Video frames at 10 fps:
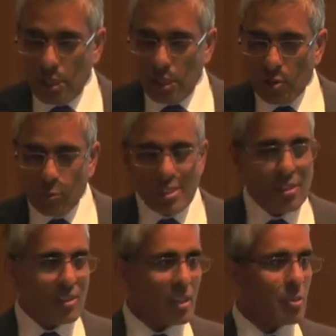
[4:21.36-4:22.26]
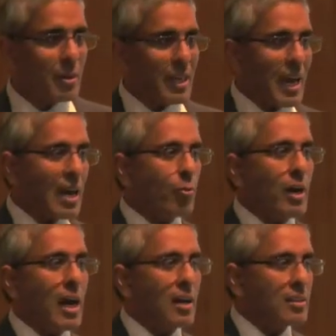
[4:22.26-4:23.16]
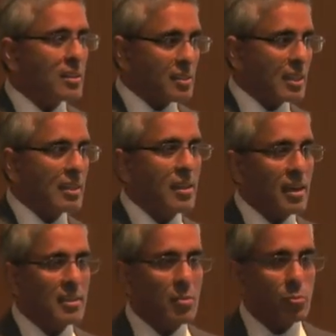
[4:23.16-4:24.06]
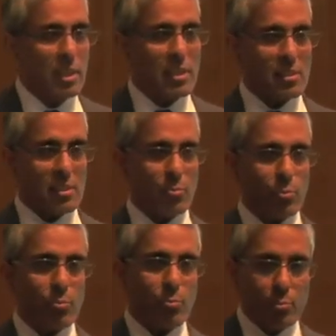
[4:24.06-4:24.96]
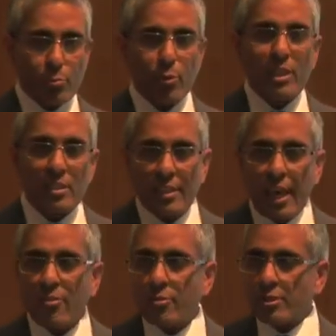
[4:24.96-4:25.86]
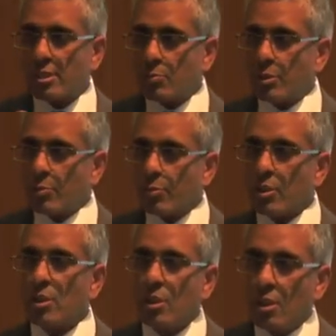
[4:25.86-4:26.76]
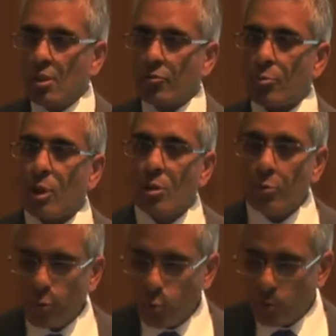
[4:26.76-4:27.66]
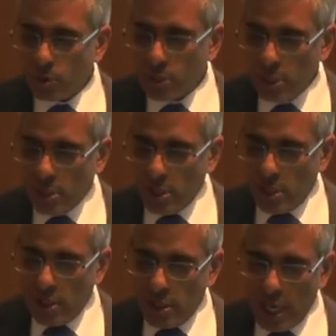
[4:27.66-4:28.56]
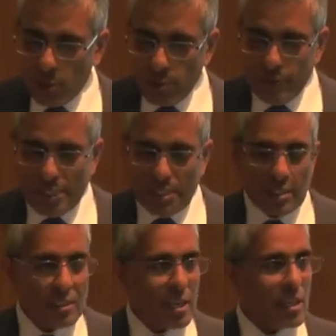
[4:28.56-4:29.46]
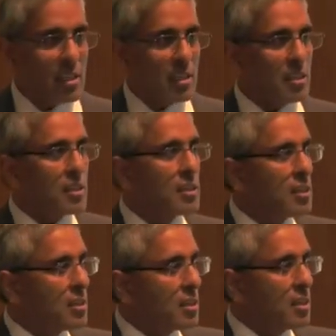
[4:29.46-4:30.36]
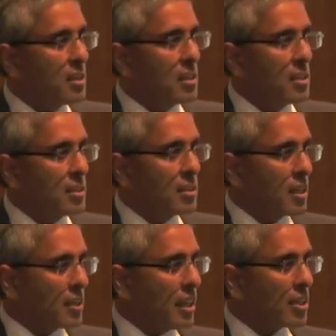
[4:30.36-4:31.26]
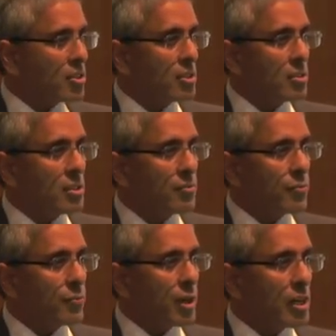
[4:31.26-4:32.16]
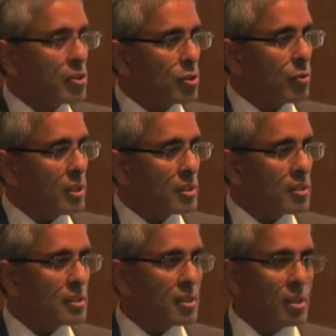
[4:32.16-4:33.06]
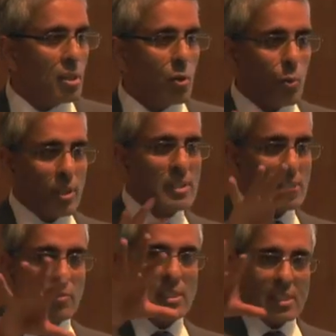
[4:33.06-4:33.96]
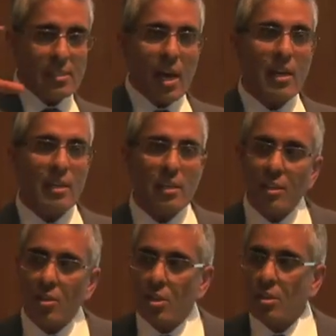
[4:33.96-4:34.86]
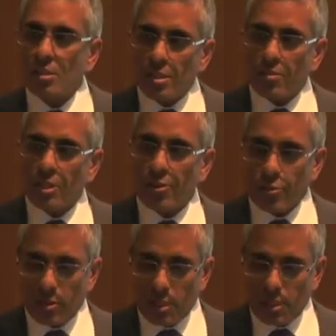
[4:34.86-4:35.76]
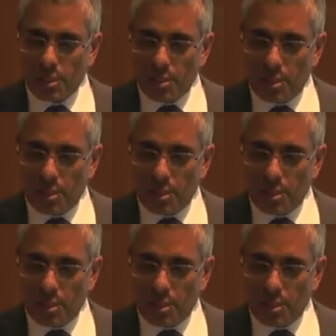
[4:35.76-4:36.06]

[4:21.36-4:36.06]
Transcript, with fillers: and we should think about how we're acting as a connecting place to bring together these people from all over the world, how we're facilitating the connection for our students with civil society in all these other countries.